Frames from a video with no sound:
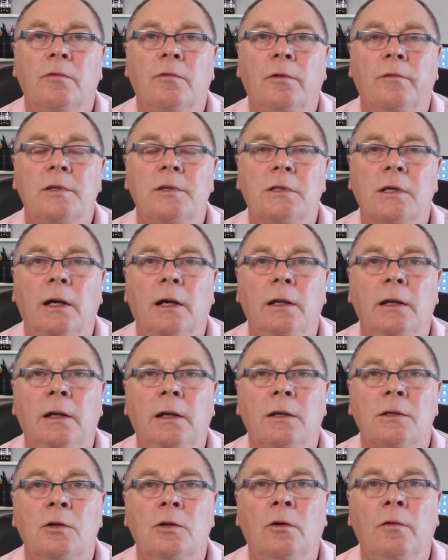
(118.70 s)
for over 10
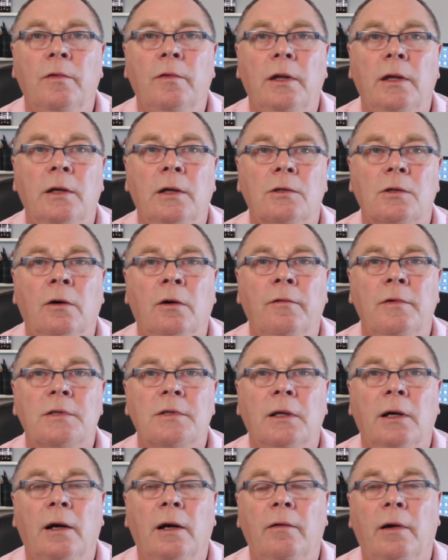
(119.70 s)
years, and over the years,
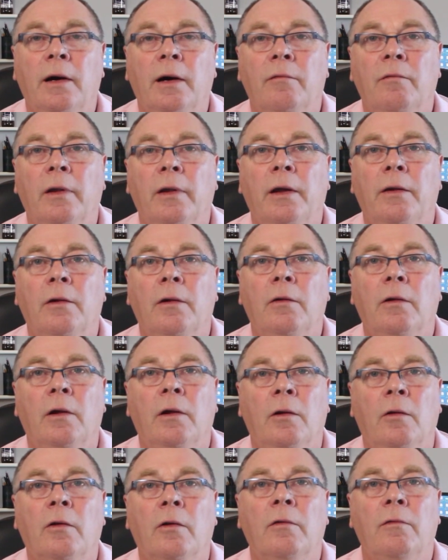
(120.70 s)
obviously, I've learned a
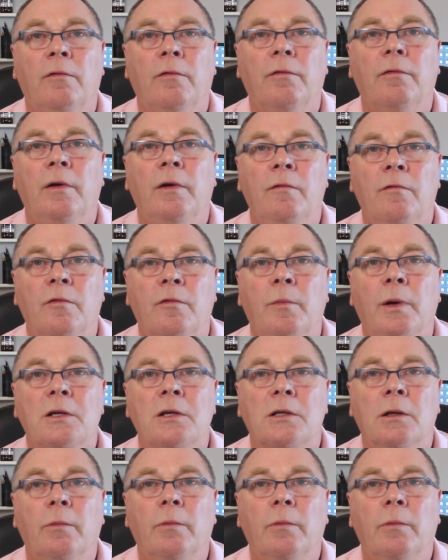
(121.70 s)
lot of information